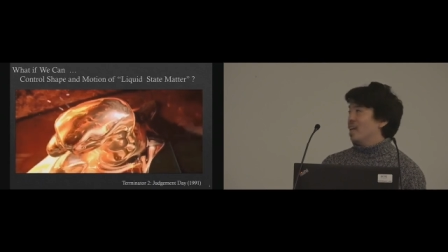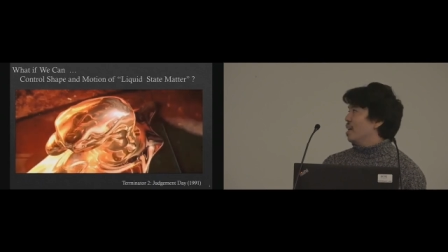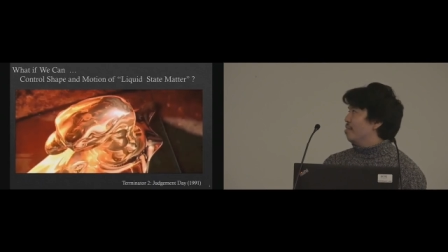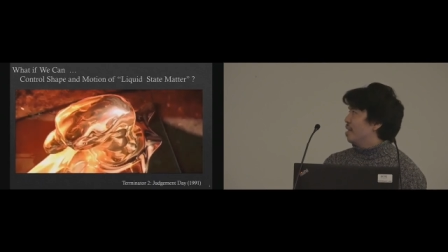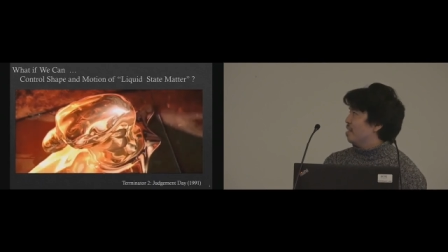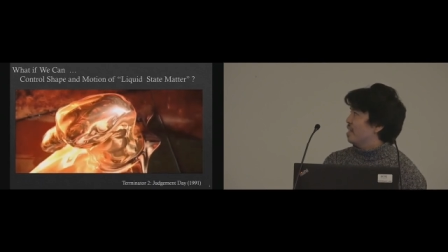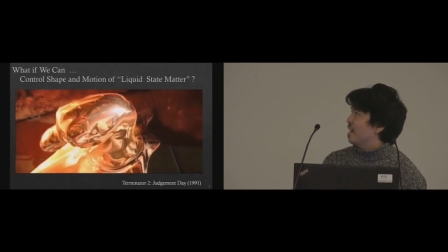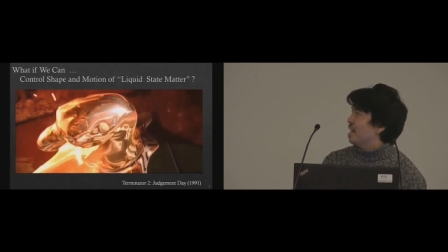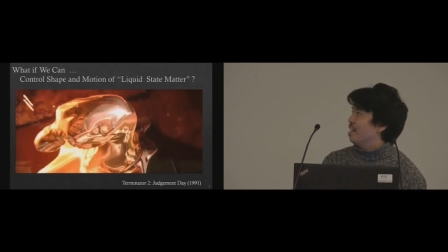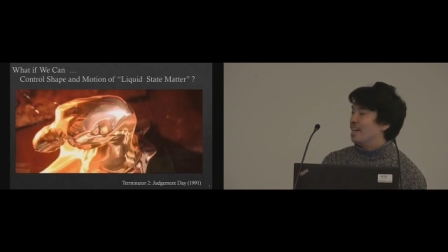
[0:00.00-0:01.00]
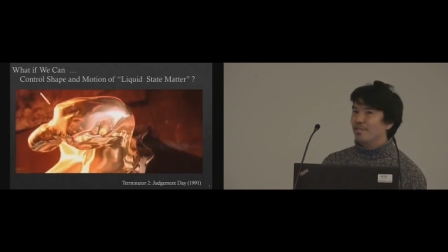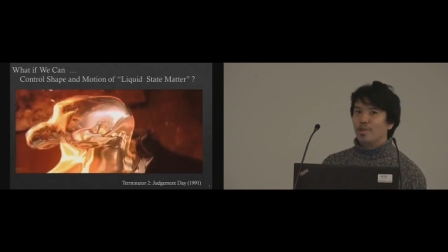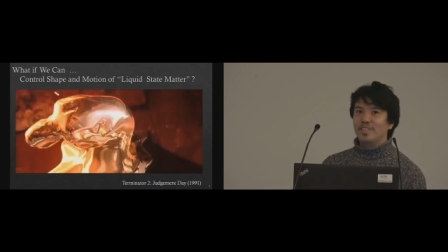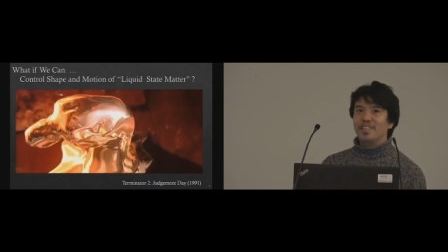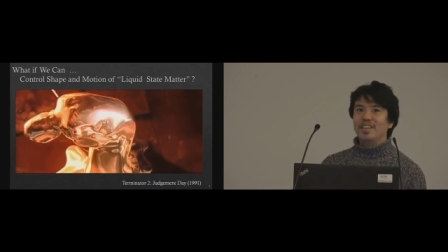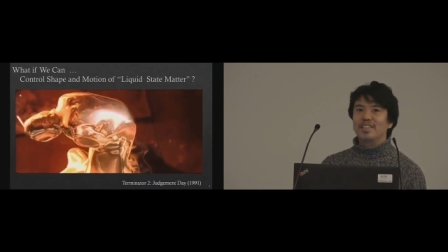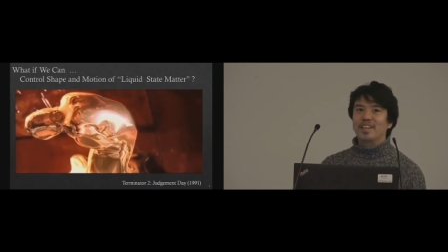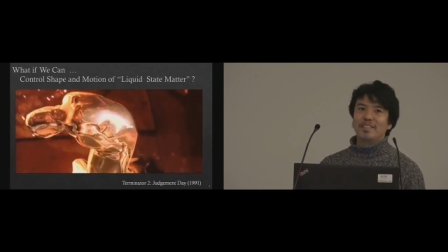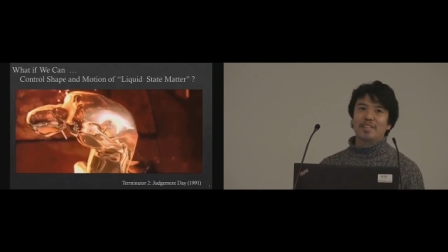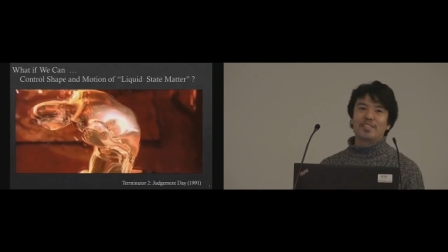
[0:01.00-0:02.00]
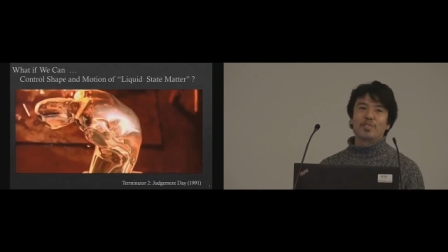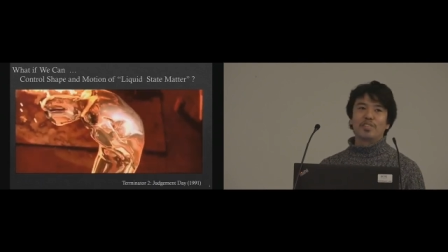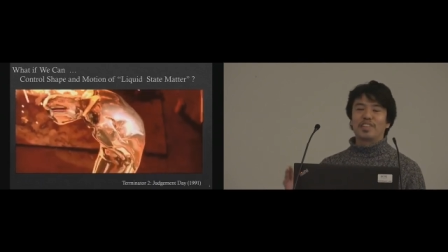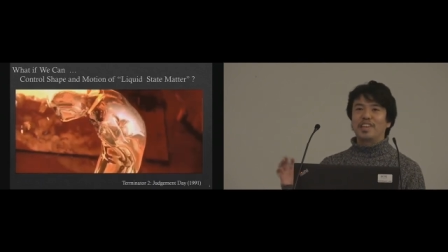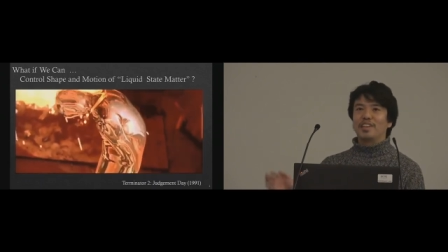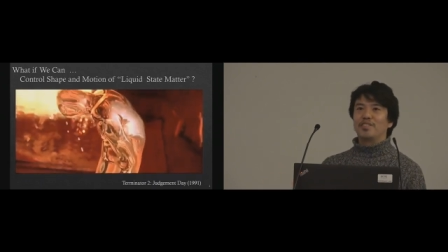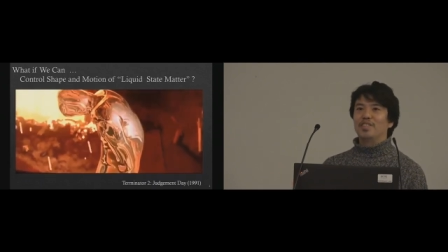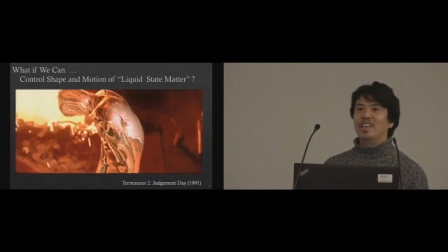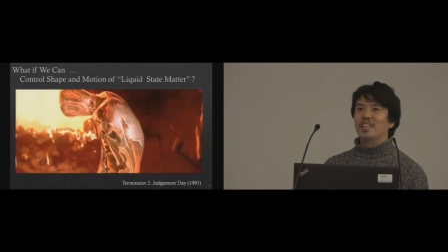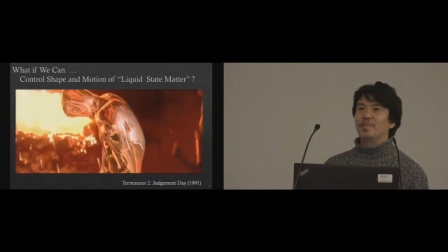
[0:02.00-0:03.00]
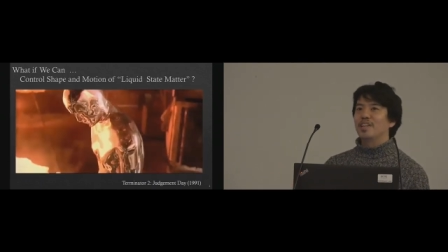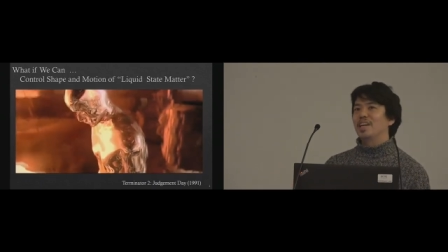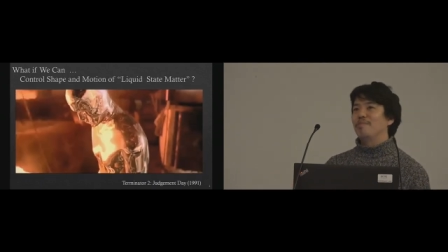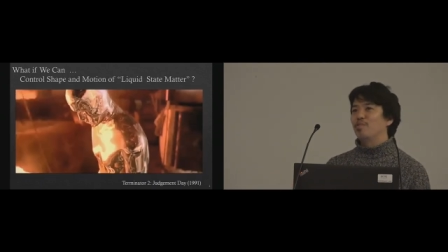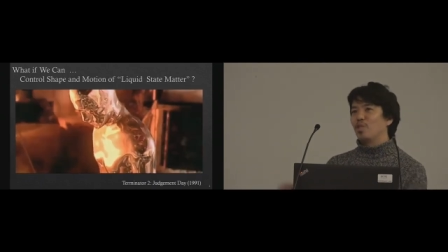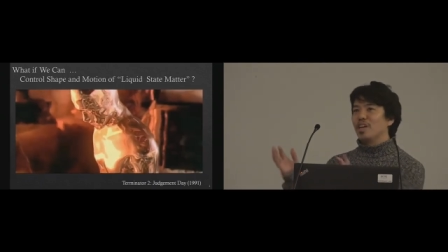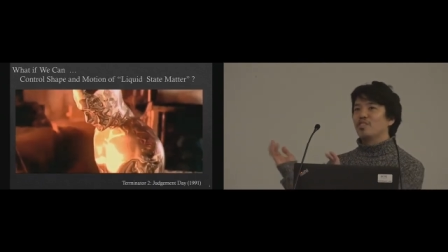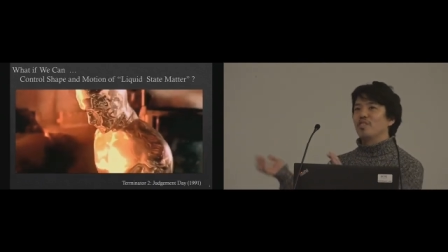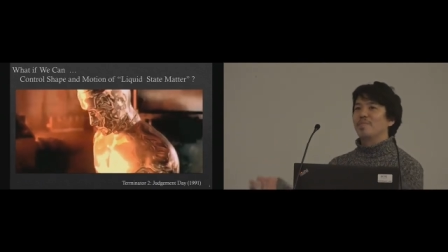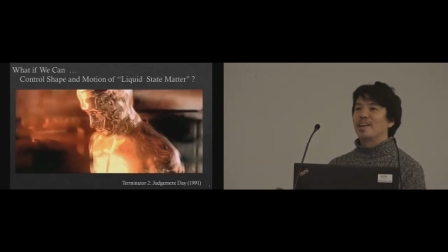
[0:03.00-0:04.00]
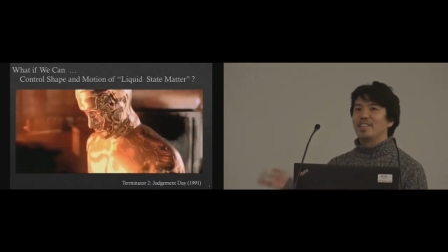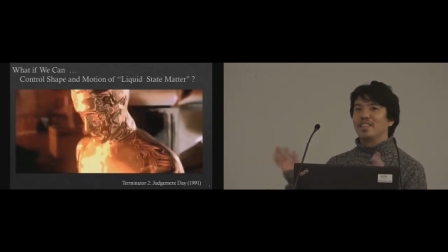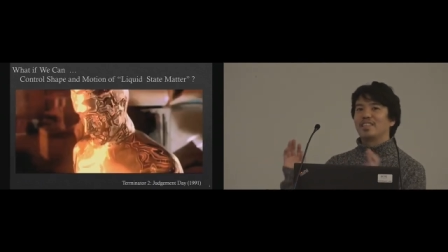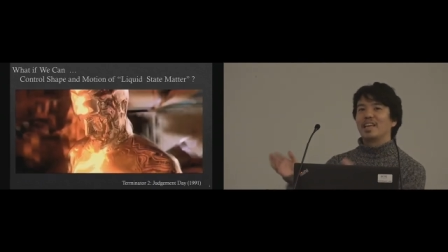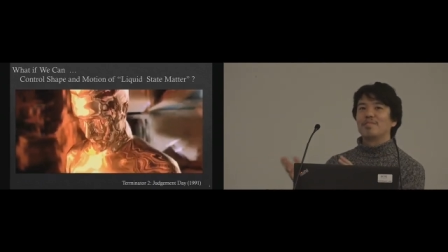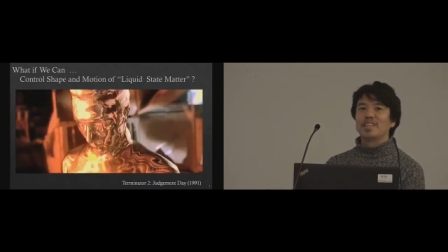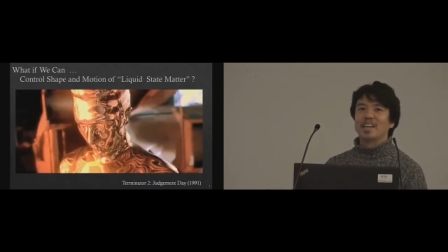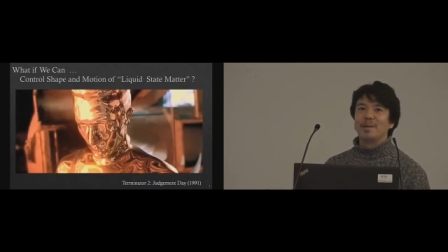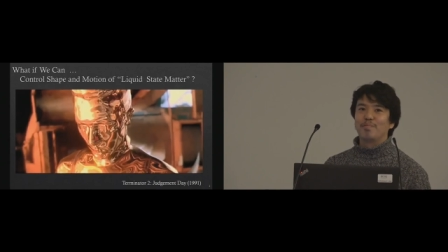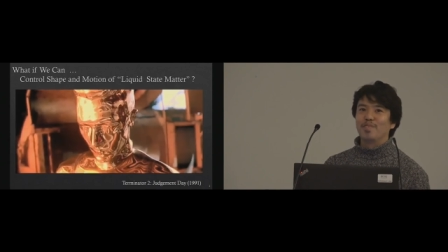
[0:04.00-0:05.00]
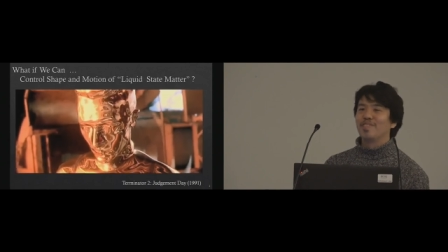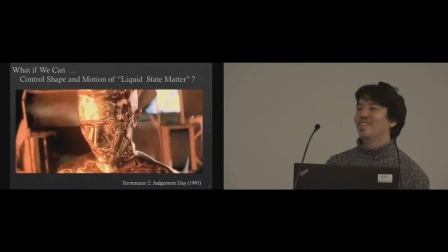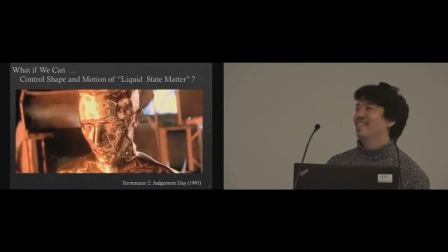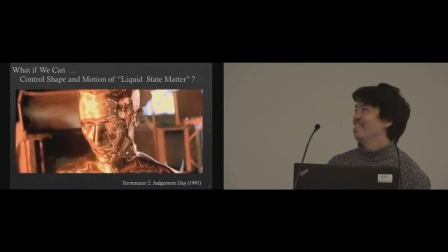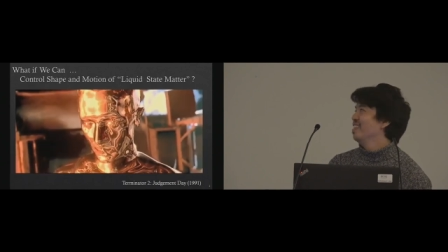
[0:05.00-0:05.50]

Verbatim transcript: When I was a child, I watched this and was so scared to death, but I'm trying to make this same thing happen.